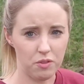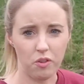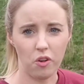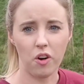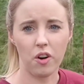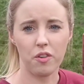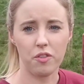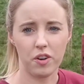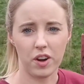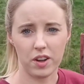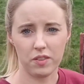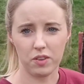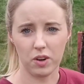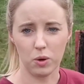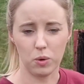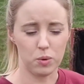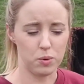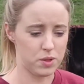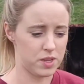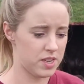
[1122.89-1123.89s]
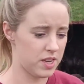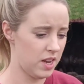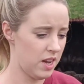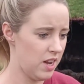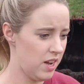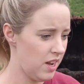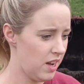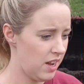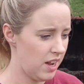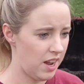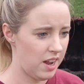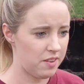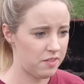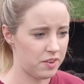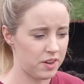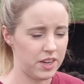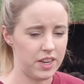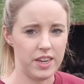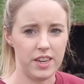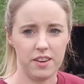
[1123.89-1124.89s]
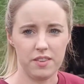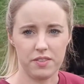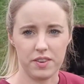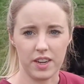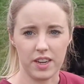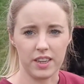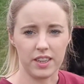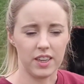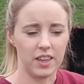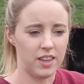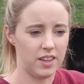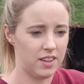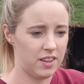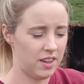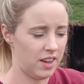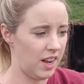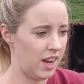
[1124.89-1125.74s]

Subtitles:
4 or 5 loads every evening.